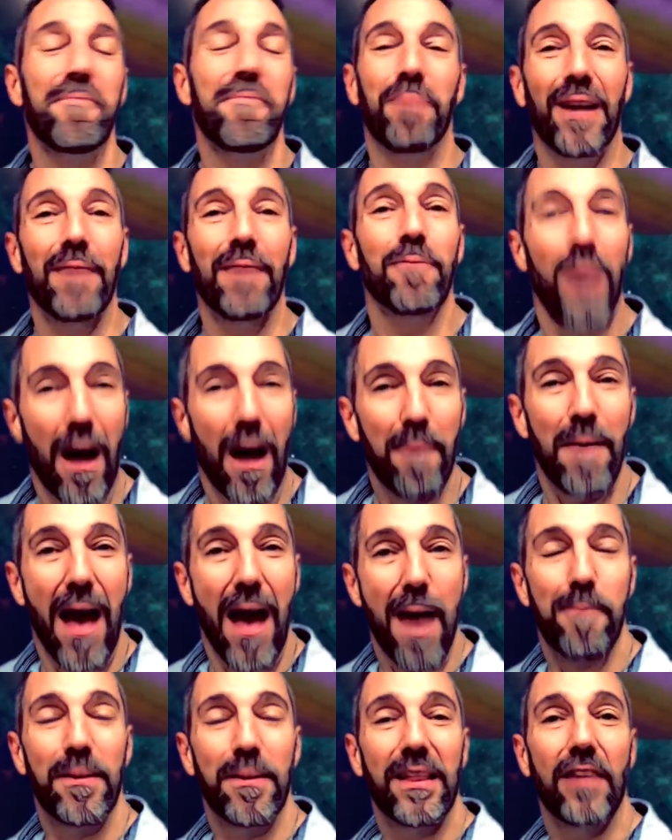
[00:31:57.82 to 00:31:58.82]
But I'm, I'm
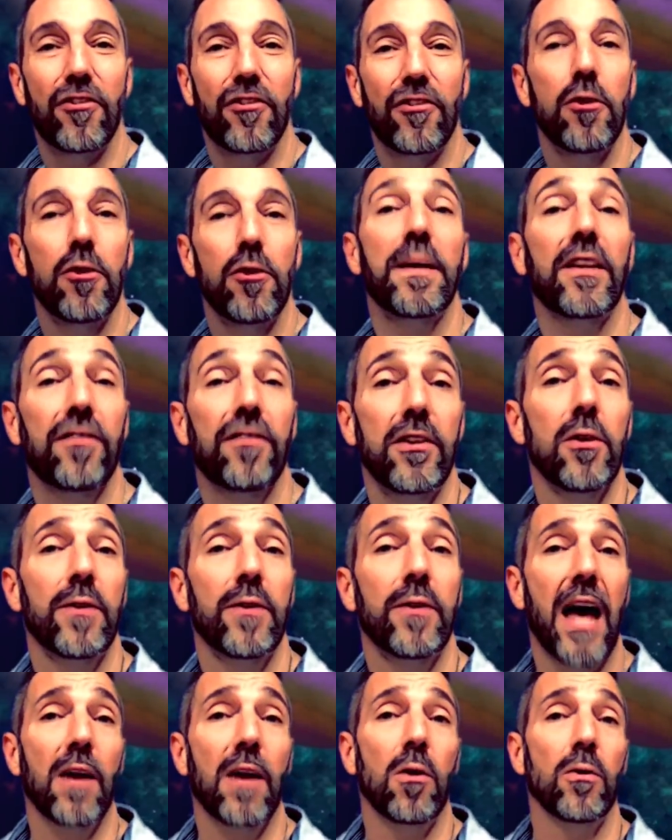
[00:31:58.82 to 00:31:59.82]
happy that you do because, you know,
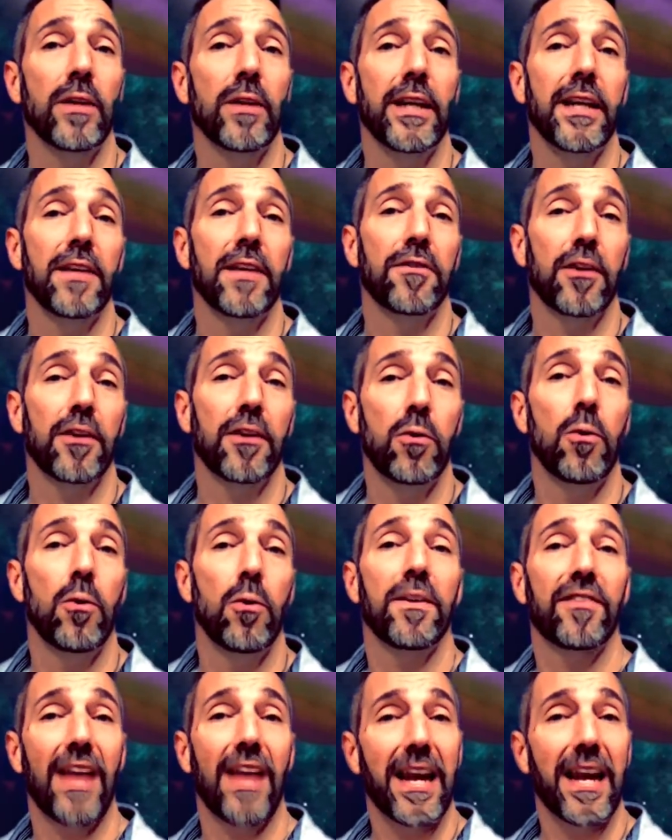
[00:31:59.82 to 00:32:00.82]
not only is it cool
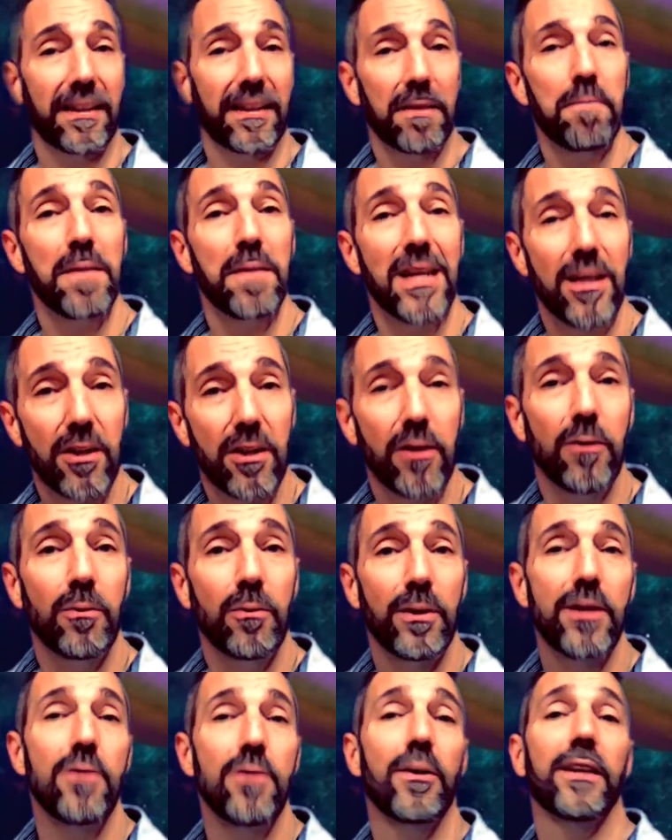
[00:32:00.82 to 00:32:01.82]
because I get to meet you
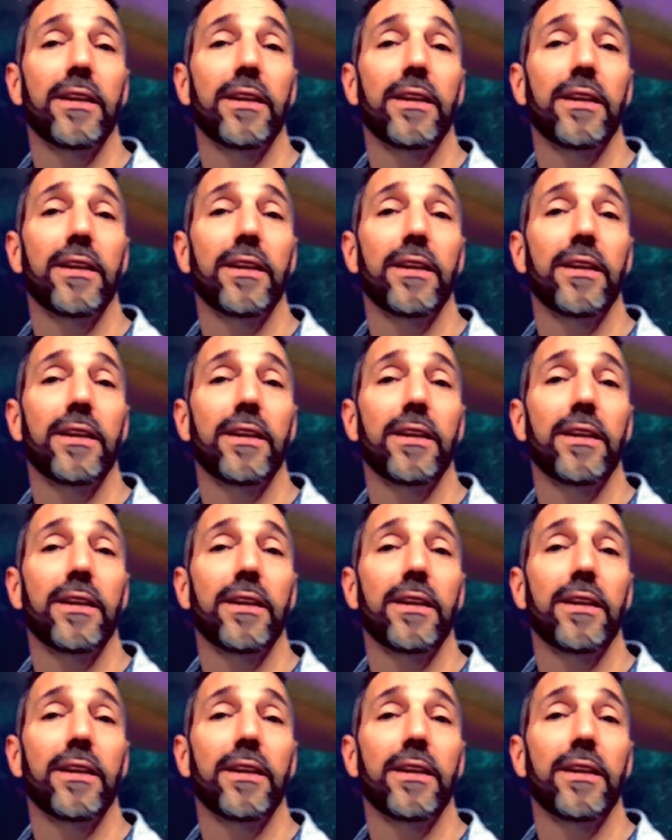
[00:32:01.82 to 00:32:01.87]
and you